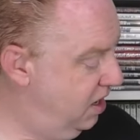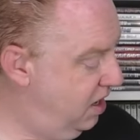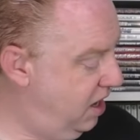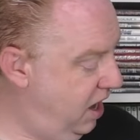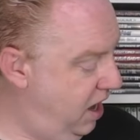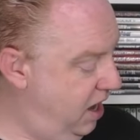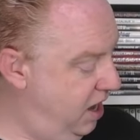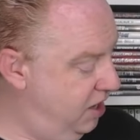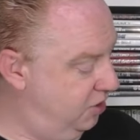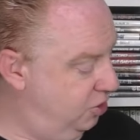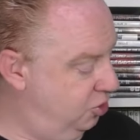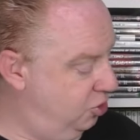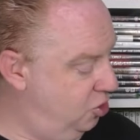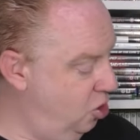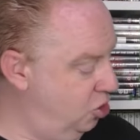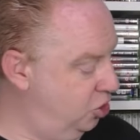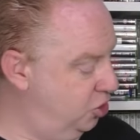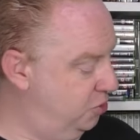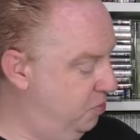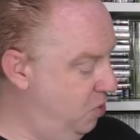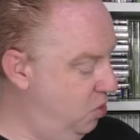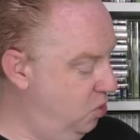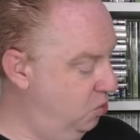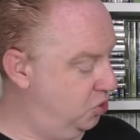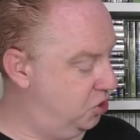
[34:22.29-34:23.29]

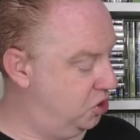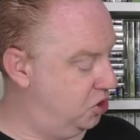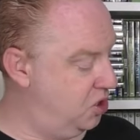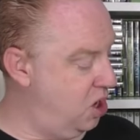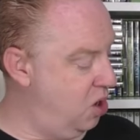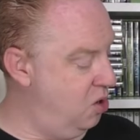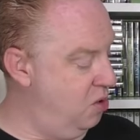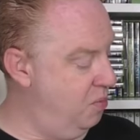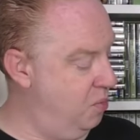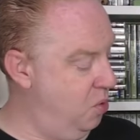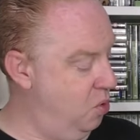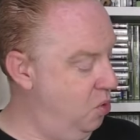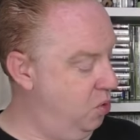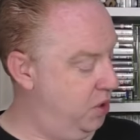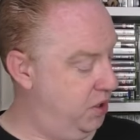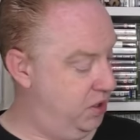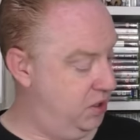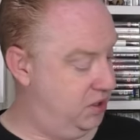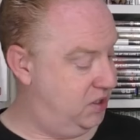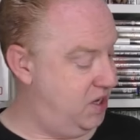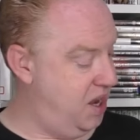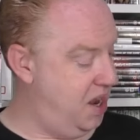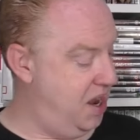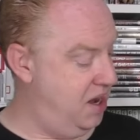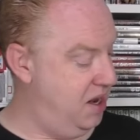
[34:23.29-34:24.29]
Dodgeball,
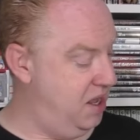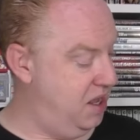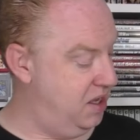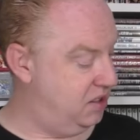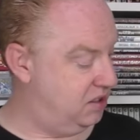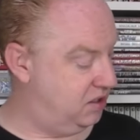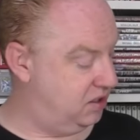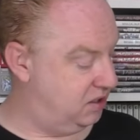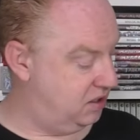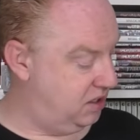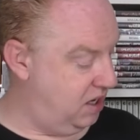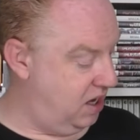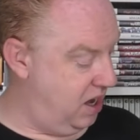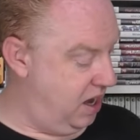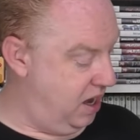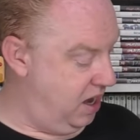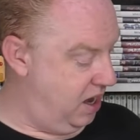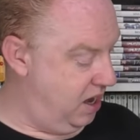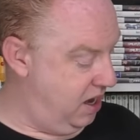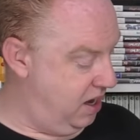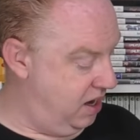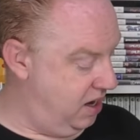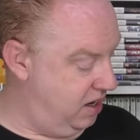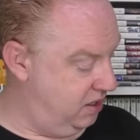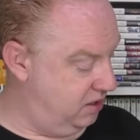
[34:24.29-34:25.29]
snowboarding, tennis,
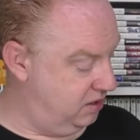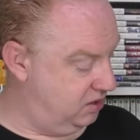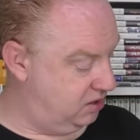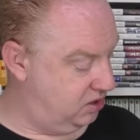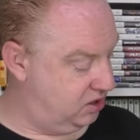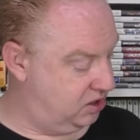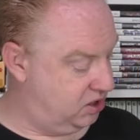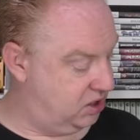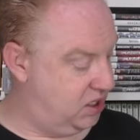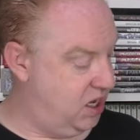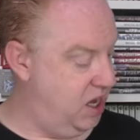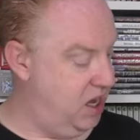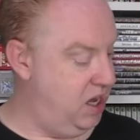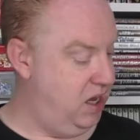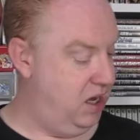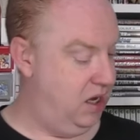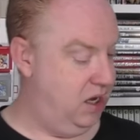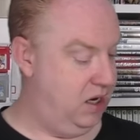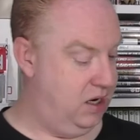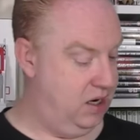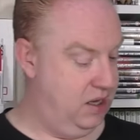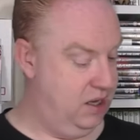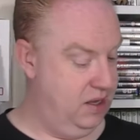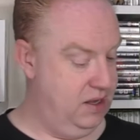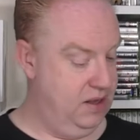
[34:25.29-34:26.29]
and
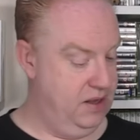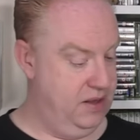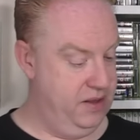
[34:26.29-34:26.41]
skiing.